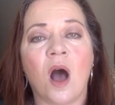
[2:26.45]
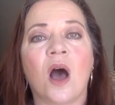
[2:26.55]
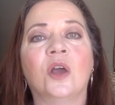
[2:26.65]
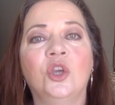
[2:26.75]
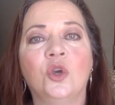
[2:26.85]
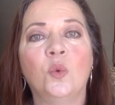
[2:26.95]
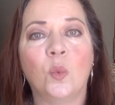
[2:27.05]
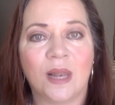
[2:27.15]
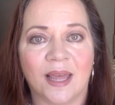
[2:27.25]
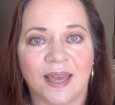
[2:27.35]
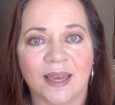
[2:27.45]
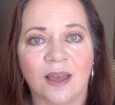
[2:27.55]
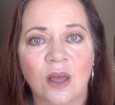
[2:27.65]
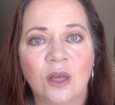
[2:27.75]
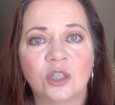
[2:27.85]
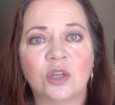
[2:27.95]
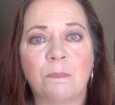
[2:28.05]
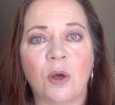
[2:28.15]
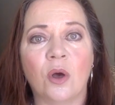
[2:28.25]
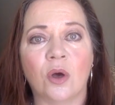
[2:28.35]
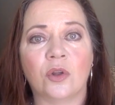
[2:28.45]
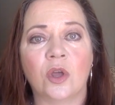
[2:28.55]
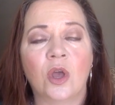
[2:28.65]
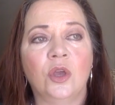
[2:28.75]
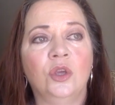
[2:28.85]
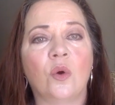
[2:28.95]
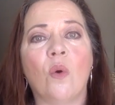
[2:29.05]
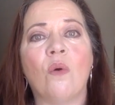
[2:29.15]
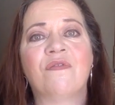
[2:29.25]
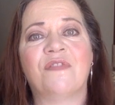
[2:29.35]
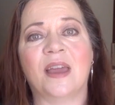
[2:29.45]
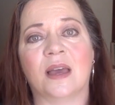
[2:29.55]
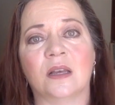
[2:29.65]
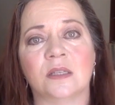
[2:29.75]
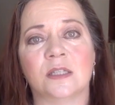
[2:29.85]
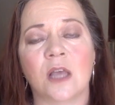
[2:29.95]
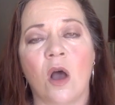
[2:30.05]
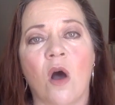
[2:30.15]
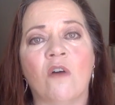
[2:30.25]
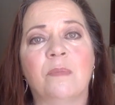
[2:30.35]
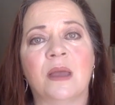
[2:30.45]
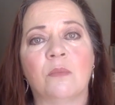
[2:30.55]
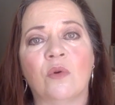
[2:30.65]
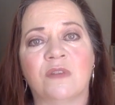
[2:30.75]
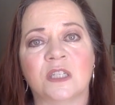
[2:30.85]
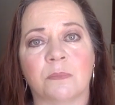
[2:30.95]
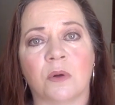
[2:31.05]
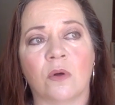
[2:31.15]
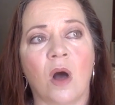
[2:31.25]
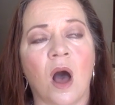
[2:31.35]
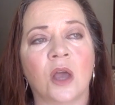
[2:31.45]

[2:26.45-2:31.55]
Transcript: Are you willing to put your fears of being more visible,